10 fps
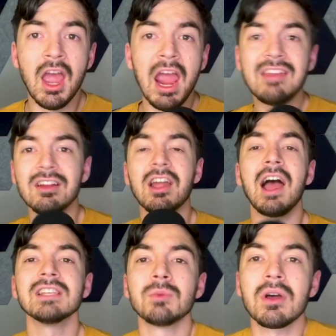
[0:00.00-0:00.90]
Hey there,
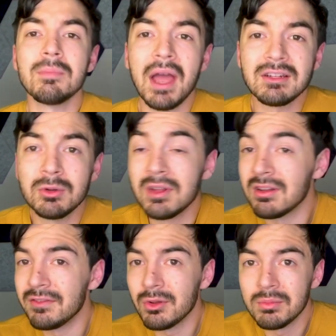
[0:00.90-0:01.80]
guys. Welcome back to
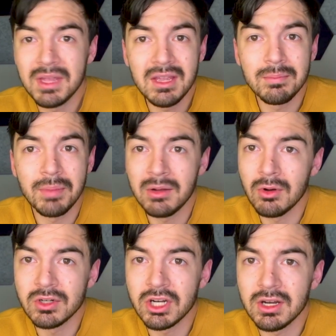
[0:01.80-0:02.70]
another video with me, Ben
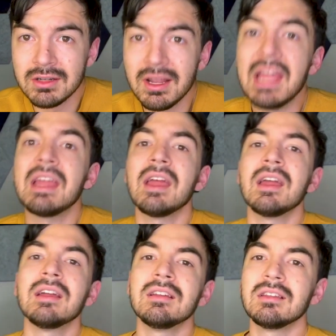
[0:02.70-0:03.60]
Rogajan,
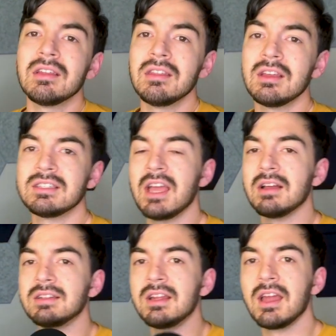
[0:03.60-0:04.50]
aka the Seattle Data